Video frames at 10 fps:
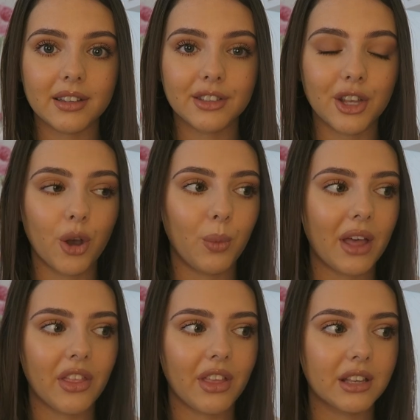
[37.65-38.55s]
So
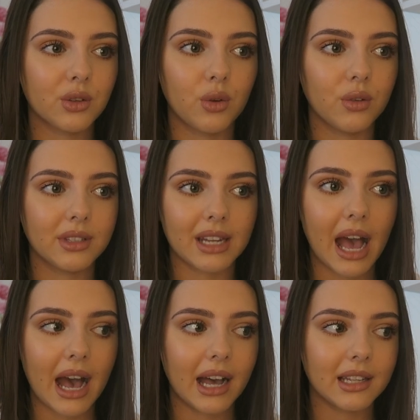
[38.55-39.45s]
whether that's called an
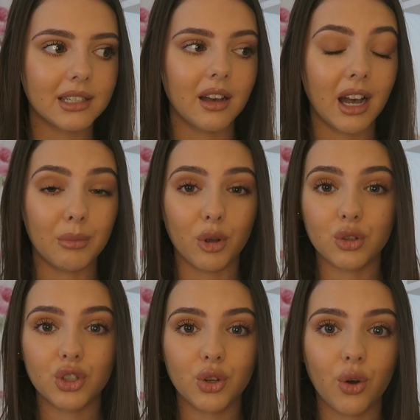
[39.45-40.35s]
ad, I'm
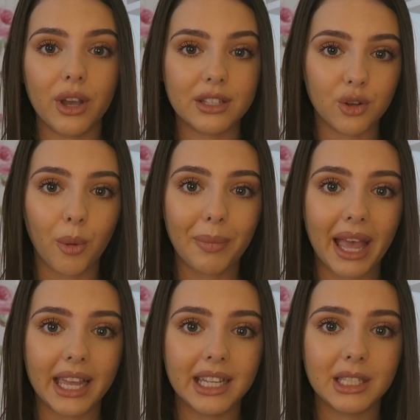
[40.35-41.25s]
not sure. It's not
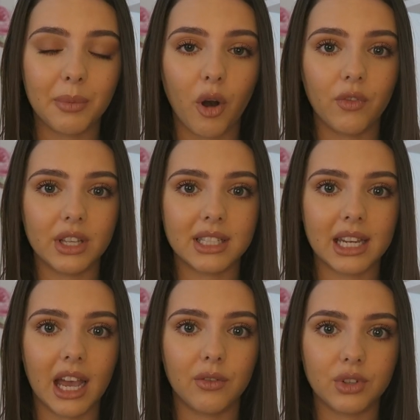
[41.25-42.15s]
paid, but
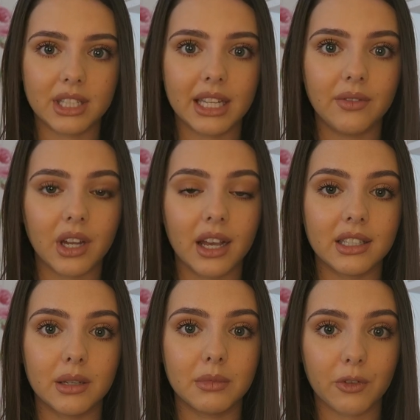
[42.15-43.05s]
obviously I've received
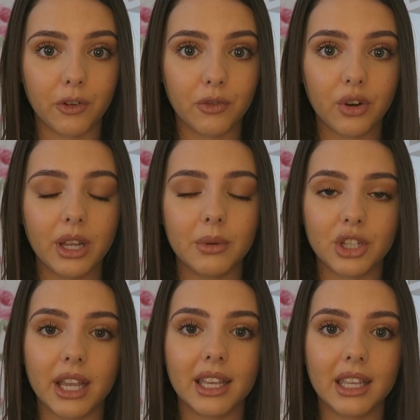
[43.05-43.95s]
items for free,
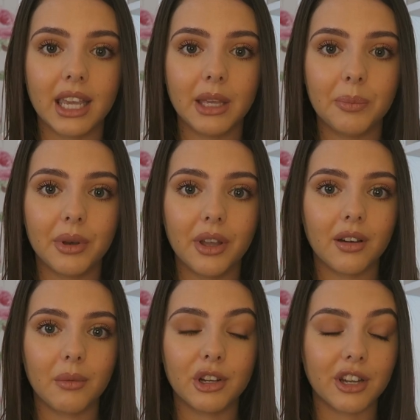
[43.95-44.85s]
which I can keep,
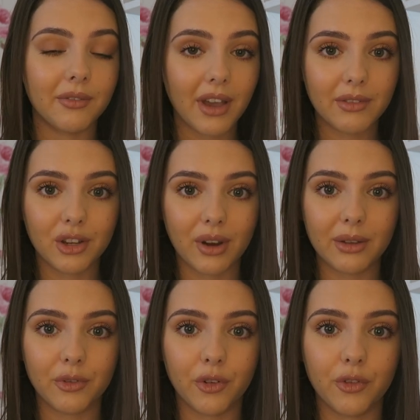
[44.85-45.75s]
which I'm very
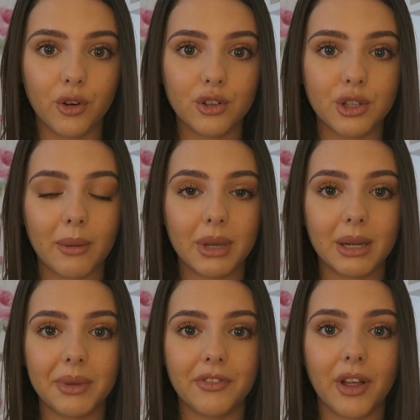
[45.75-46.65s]
grateful for. So I'm
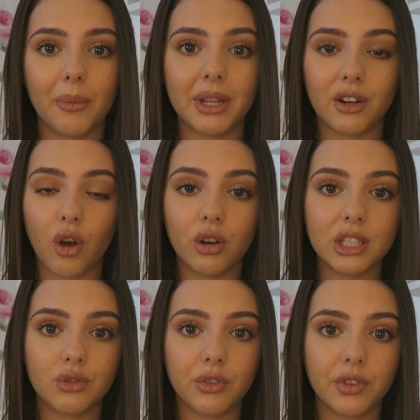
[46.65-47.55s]
going to be filming an
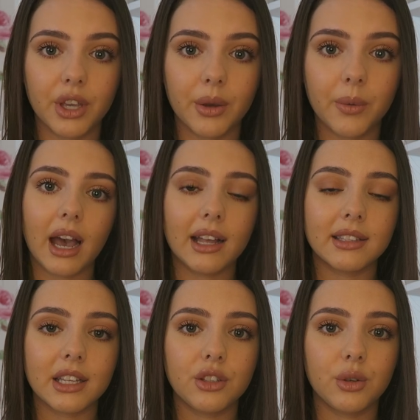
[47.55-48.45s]
honest review,
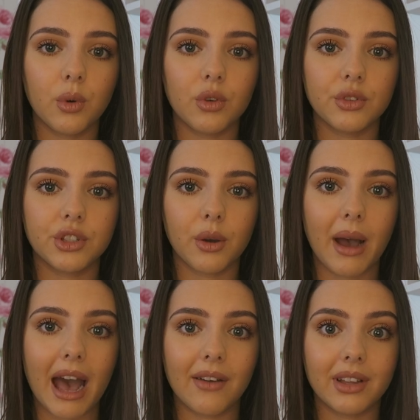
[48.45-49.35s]
and I do also
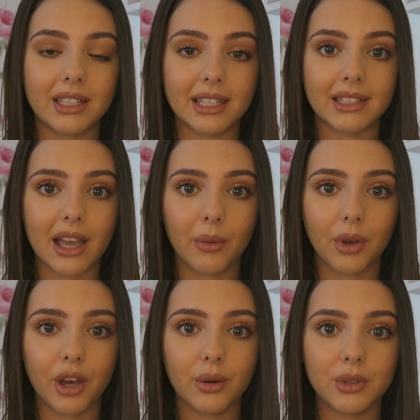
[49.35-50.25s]
have a
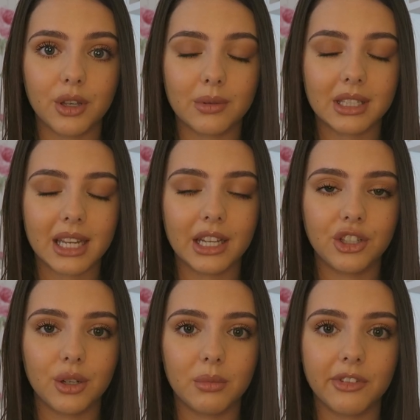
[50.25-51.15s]
discount code, so stay
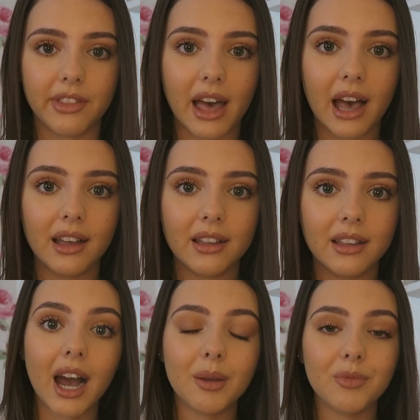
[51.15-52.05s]
tuned for that.
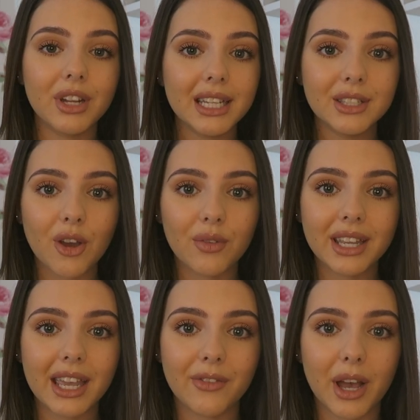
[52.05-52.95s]
I'm really
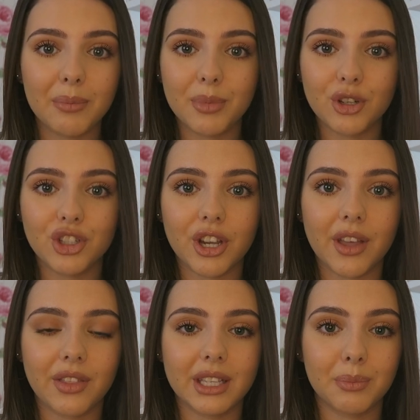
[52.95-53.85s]
sorry if I
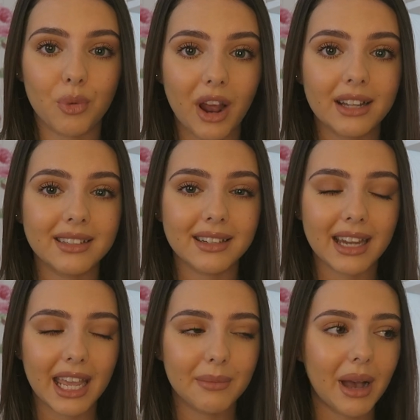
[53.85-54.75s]
butcher this brand
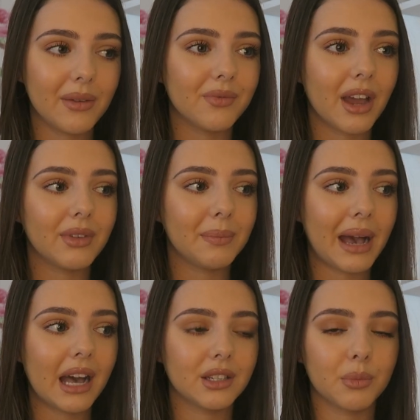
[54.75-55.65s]
name. I'm very
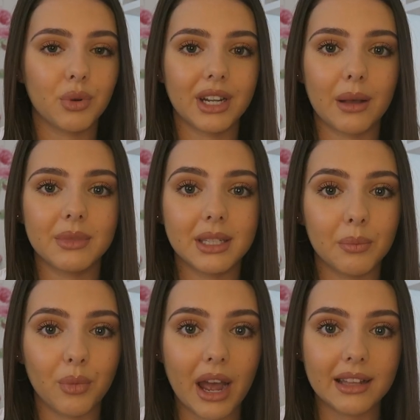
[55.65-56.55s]
bad at
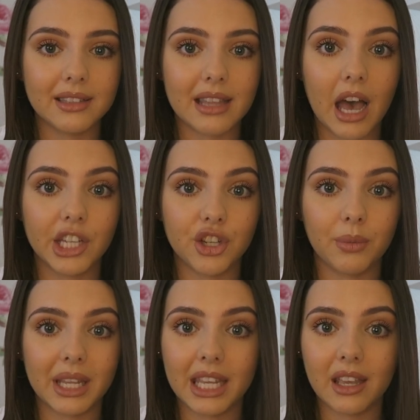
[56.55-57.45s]
pronouncing brands that I
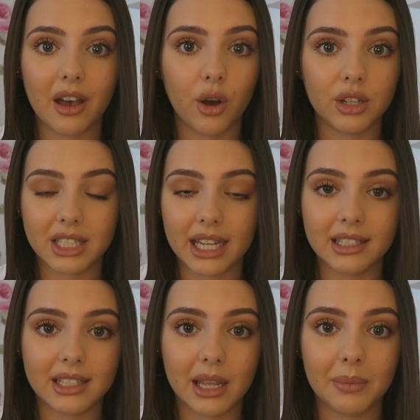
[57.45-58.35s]
don't hear on a
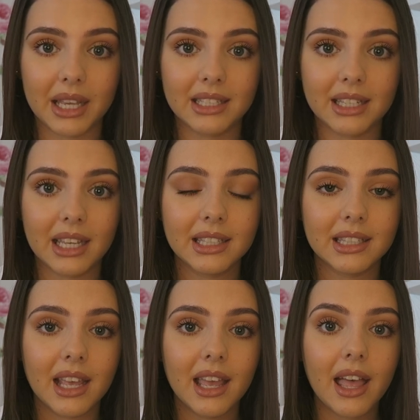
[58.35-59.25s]
day-to-day basis.